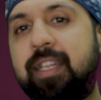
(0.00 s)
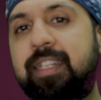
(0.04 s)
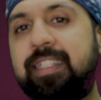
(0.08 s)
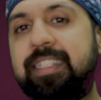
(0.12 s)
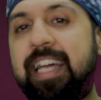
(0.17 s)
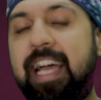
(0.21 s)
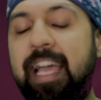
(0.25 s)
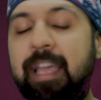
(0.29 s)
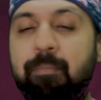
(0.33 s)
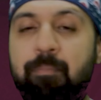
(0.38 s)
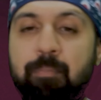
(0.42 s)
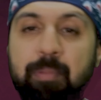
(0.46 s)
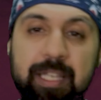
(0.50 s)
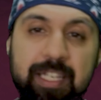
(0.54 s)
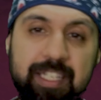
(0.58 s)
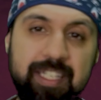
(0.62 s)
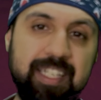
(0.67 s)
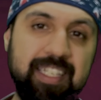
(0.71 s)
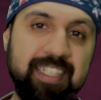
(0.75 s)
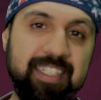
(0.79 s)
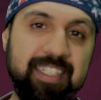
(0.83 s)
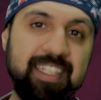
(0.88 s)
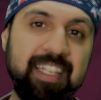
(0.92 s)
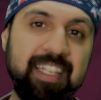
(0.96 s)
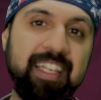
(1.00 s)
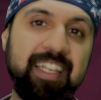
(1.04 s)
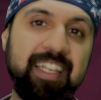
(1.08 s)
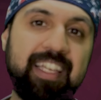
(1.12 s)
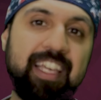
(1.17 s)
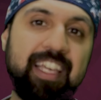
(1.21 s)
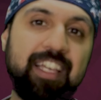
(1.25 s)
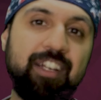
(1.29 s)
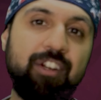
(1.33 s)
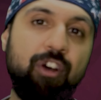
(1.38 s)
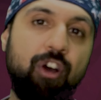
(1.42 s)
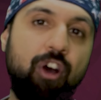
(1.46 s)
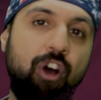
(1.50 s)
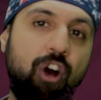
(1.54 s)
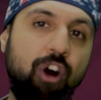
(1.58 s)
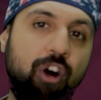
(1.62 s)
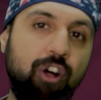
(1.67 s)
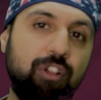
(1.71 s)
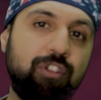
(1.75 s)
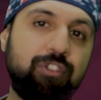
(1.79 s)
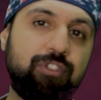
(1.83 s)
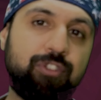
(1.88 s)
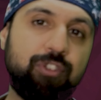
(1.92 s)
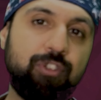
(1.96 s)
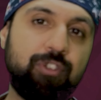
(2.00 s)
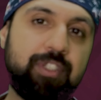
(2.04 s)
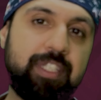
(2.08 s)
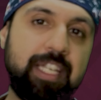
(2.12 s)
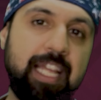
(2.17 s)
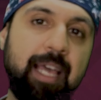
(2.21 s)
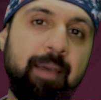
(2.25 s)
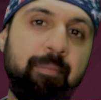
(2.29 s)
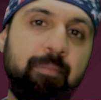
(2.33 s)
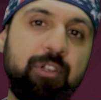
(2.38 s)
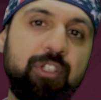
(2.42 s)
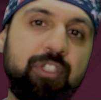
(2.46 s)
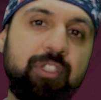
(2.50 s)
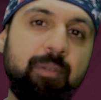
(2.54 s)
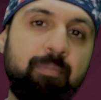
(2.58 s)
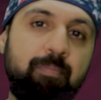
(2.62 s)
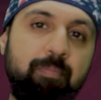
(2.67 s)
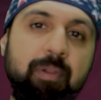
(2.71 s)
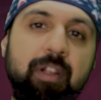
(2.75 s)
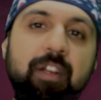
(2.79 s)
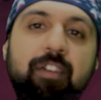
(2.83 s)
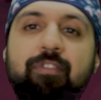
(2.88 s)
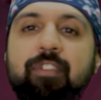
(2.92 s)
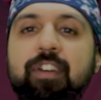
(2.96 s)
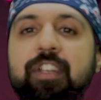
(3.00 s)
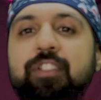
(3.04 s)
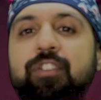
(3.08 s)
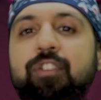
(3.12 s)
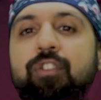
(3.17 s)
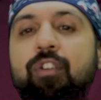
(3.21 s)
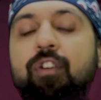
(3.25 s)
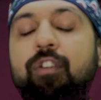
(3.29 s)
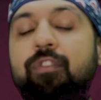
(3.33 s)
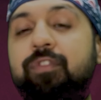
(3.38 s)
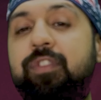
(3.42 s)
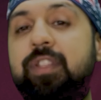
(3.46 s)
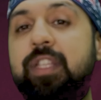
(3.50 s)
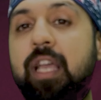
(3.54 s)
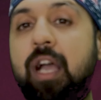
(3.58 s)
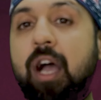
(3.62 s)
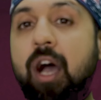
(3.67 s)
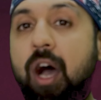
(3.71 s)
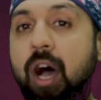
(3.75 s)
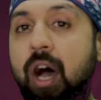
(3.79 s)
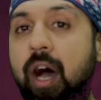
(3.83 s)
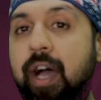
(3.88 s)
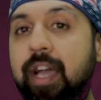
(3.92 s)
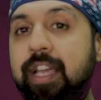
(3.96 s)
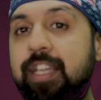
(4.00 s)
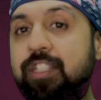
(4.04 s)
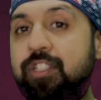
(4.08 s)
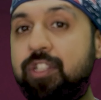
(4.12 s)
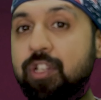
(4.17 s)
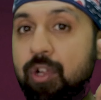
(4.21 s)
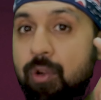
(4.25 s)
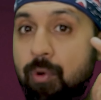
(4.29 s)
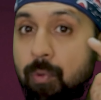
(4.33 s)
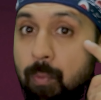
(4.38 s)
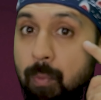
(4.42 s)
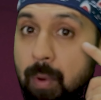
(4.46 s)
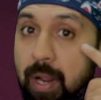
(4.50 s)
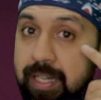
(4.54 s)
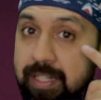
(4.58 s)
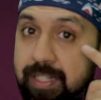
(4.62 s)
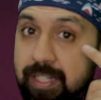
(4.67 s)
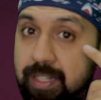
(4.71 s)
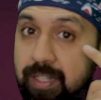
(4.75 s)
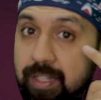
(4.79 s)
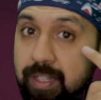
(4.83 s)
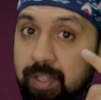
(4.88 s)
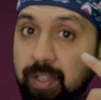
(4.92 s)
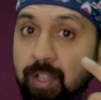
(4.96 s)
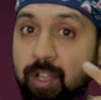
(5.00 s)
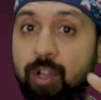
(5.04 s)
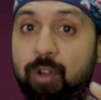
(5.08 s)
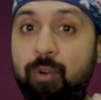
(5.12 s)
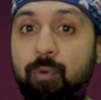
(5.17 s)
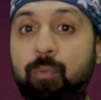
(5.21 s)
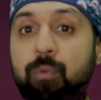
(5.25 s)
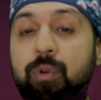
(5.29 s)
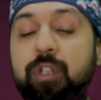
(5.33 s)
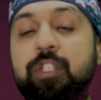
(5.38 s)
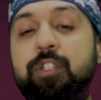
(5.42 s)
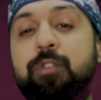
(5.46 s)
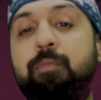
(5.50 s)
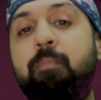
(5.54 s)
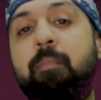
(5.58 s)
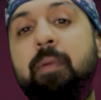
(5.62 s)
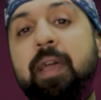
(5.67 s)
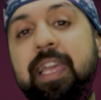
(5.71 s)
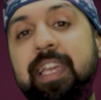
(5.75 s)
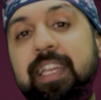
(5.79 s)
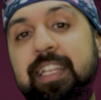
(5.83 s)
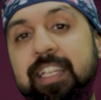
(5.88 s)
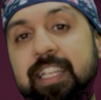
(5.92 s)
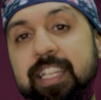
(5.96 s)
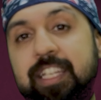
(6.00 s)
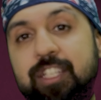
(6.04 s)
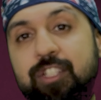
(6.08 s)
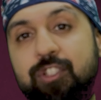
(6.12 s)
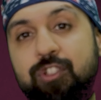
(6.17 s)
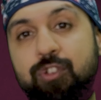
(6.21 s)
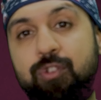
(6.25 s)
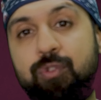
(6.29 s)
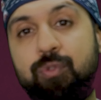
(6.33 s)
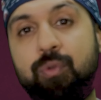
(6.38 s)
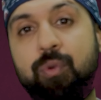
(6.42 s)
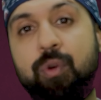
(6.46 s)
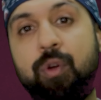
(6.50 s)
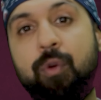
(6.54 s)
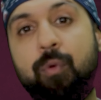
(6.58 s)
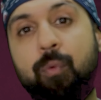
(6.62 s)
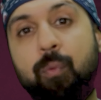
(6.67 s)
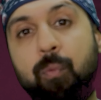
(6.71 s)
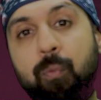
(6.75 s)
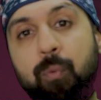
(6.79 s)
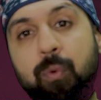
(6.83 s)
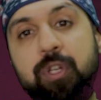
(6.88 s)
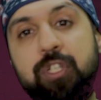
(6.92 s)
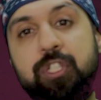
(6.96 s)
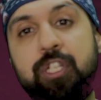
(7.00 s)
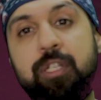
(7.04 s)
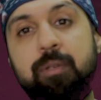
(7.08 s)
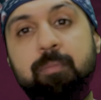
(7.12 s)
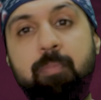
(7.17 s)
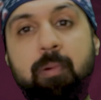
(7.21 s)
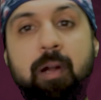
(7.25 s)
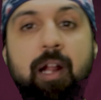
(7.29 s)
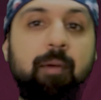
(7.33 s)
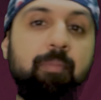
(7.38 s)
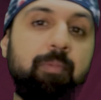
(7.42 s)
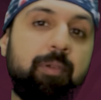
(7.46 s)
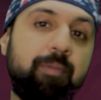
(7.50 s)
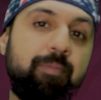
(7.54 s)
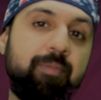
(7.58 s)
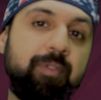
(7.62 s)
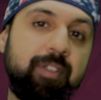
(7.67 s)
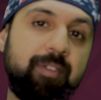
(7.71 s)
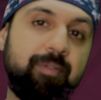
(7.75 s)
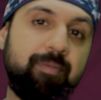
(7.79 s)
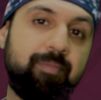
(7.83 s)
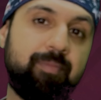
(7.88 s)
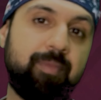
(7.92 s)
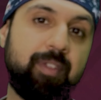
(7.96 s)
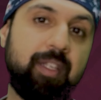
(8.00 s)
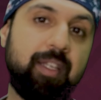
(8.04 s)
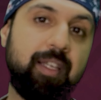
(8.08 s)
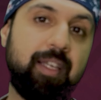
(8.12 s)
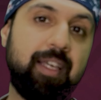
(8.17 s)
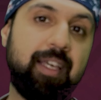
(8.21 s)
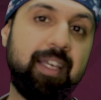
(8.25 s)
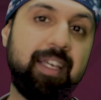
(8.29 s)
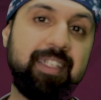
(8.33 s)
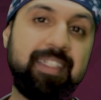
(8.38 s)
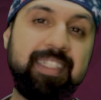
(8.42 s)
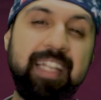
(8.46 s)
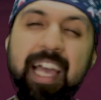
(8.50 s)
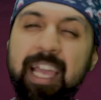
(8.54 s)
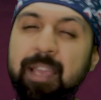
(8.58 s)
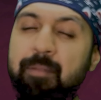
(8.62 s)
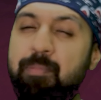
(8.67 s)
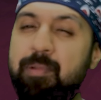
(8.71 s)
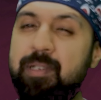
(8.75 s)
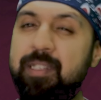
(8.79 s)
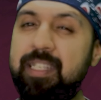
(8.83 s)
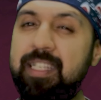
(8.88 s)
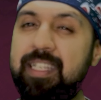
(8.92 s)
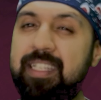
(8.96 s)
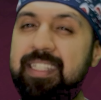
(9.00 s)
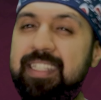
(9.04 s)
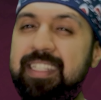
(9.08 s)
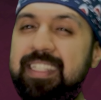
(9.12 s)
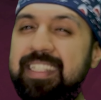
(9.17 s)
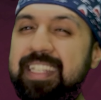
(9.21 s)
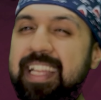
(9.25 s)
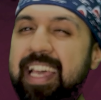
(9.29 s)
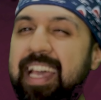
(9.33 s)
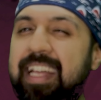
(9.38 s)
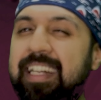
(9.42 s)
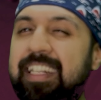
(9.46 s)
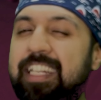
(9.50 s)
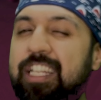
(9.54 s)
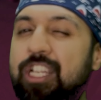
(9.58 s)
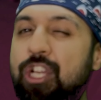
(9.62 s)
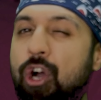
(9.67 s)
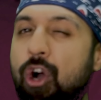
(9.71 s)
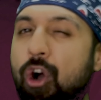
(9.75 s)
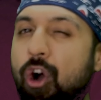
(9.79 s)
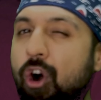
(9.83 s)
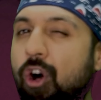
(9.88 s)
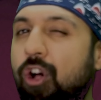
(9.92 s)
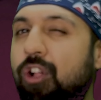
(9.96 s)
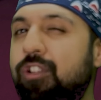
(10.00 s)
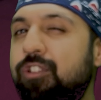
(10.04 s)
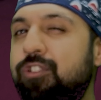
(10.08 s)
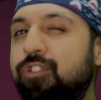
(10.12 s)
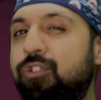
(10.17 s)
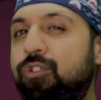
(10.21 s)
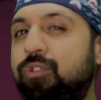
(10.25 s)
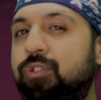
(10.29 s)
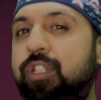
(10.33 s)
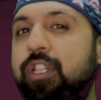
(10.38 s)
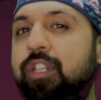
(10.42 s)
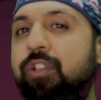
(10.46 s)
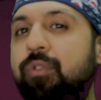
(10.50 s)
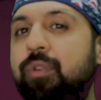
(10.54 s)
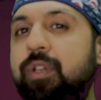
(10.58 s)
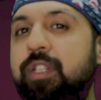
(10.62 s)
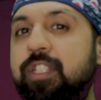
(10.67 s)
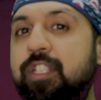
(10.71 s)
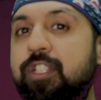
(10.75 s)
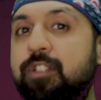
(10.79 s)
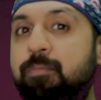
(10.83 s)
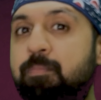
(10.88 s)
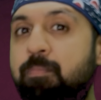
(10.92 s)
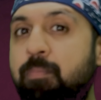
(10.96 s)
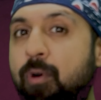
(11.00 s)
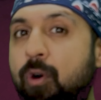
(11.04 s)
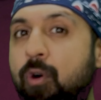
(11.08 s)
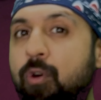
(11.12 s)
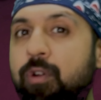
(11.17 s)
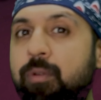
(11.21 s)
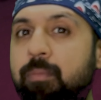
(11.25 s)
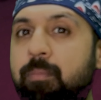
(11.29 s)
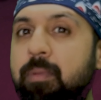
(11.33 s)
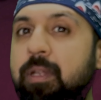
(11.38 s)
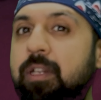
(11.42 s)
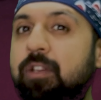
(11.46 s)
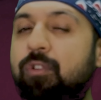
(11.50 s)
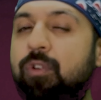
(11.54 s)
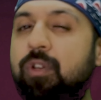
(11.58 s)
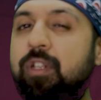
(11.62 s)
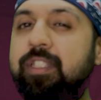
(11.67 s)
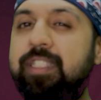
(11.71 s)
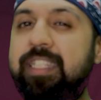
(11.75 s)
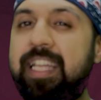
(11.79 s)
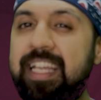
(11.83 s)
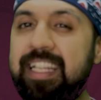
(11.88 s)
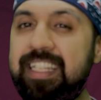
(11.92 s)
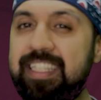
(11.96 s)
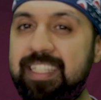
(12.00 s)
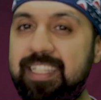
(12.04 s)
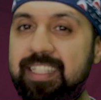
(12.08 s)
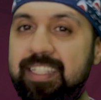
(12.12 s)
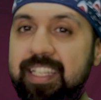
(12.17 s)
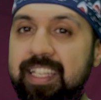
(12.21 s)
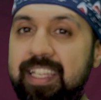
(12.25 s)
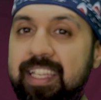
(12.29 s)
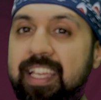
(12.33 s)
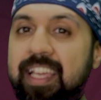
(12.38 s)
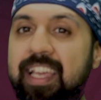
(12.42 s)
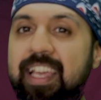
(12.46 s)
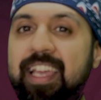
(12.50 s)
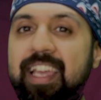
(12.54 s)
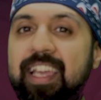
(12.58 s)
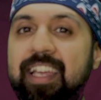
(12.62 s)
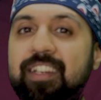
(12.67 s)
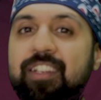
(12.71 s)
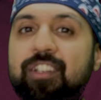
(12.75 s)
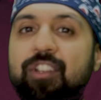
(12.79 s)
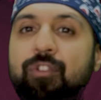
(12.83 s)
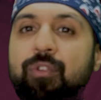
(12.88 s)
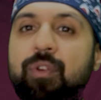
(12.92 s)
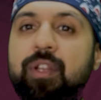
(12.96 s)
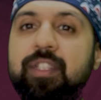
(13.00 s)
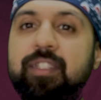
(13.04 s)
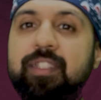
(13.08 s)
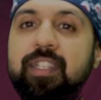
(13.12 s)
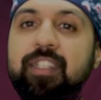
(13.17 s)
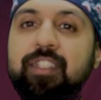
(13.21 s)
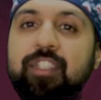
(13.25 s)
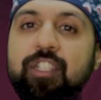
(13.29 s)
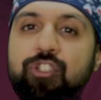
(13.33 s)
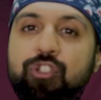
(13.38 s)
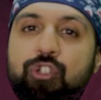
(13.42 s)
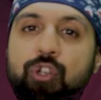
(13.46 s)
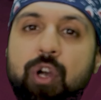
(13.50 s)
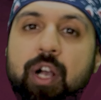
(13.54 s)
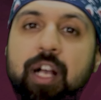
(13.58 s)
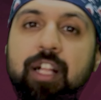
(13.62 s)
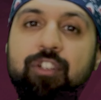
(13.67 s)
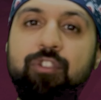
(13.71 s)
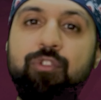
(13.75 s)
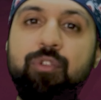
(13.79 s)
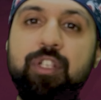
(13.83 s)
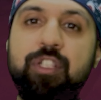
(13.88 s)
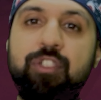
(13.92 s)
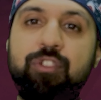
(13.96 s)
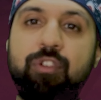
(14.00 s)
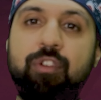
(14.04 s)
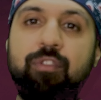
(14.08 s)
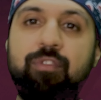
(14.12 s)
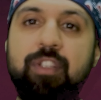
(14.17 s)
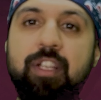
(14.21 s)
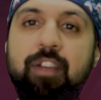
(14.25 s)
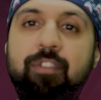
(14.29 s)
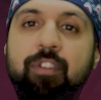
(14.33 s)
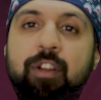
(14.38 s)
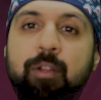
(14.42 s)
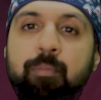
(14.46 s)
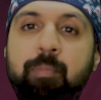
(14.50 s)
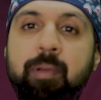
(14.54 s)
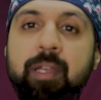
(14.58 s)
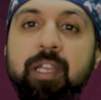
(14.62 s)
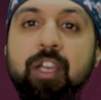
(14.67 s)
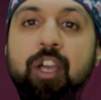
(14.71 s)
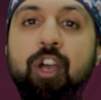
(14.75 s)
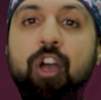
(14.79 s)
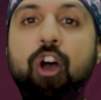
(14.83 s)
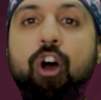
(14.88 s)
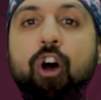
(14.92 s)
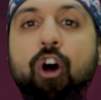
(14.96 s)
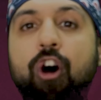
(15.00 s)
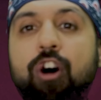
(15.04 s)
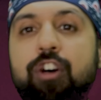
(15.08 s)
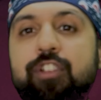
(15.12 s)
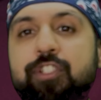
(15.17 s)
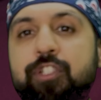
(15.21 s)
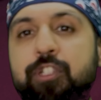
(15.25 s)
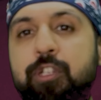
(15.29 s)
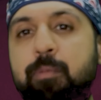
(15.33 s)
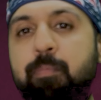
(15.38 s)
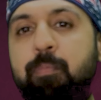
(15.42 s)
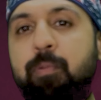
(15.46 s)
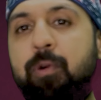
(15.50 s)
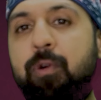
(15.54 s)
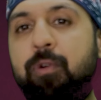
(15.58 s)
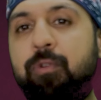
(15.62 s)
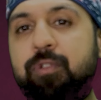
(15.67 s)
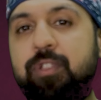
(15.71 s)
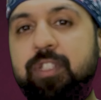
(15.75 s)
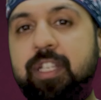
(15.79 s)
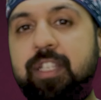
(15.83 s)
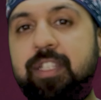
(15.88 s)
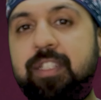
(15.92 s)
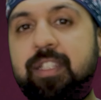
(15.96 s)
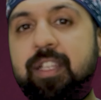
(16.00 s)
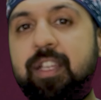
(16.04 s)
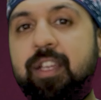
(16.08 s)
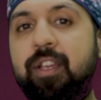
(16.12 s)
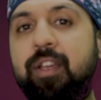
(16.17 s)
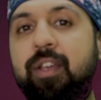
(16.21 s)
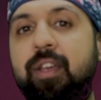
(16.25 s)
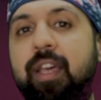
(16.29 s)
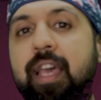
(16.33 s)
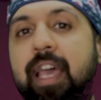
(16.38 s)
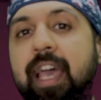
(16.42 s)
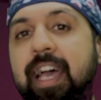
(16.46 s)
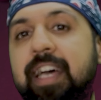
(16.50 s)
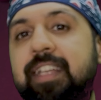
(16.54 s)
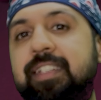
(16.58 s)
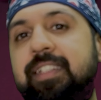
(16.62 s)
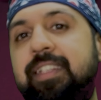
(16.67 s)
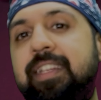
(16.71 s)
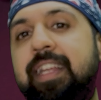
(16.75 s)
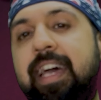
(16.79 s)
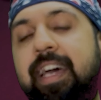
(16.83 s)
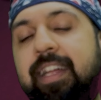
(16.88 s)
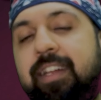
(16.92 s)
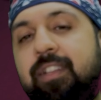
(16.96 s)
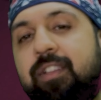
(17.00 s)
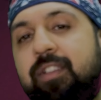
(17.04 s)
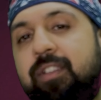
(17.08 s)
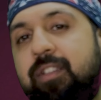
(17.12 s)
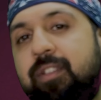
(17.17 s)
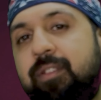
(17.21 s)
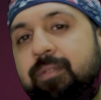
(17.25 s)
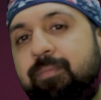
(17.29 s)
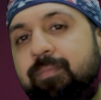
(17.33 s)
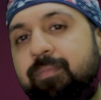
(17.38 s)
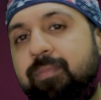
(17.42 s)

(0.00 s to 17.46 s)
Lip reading: Diabetes can also damage the blood vessel of the eye's retina, which may lead to vision problems. Diabetes sadly also decreases bone mineral density, increasing the child's risk of developing osteoporosis as an adult.